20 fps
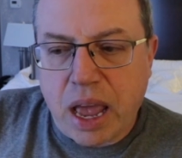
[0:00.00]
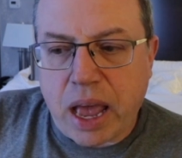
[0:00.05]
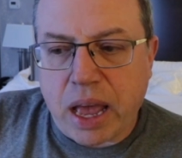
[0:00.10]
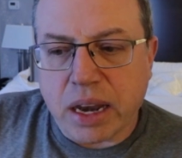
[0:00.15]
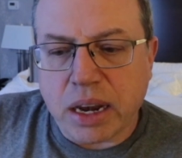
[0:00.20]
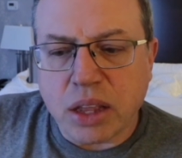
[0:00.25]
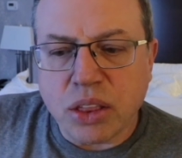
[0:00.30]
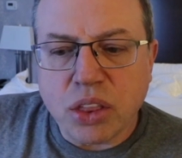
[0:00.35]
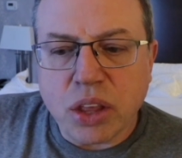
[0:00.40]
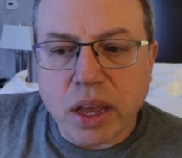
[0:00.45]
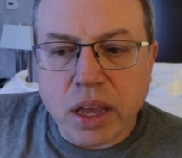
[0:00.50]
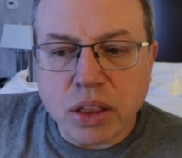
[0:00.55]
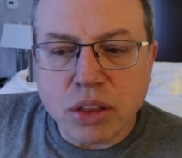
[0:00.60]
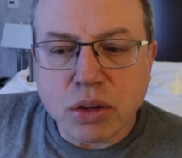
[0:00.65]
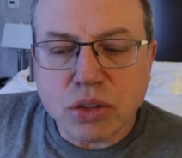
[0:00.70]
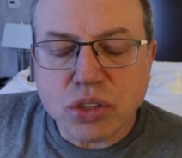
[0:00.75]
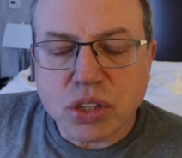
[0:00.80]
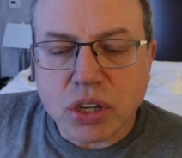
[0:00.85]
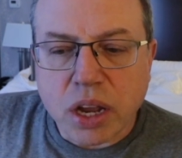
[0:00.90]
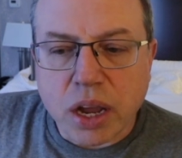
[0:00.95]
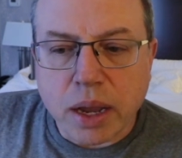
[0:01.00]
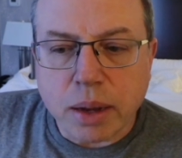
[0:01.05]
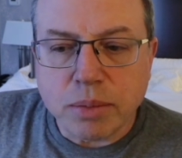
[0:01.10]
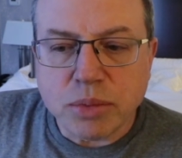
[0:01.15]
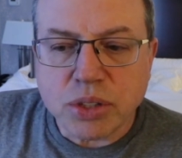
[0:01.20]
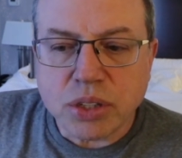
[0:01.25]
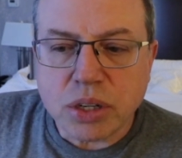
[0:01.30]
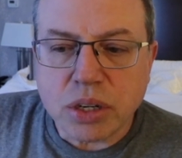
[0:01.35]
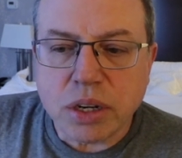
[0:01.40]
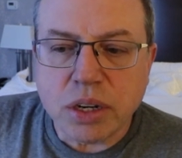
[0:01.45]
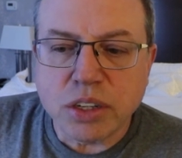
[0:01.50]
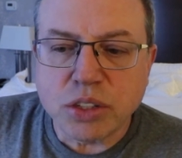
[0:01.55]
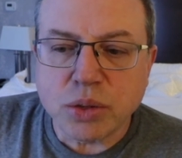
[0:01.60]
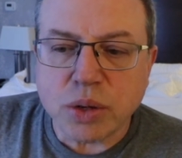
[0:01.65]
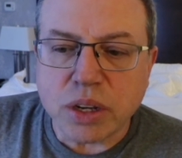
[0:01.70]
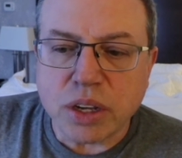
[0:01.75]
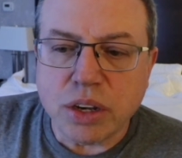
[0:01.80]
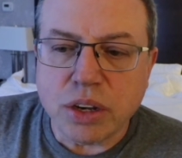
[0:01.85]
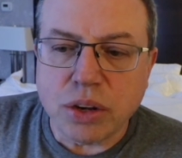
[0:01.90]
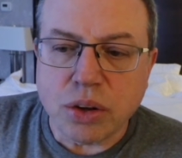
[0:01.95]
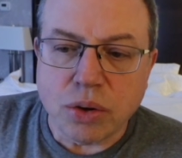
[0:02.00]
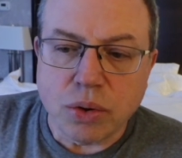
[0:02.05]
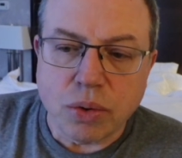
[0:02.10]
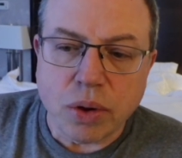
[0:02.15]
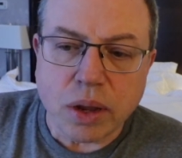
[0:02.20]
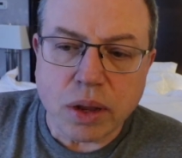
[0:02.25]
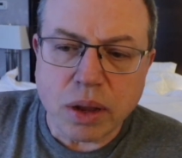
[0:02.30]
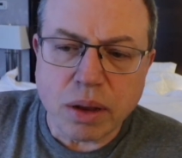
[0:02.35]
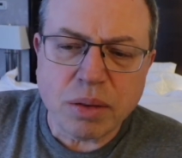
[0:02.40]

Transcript: And in those times, here's what you do.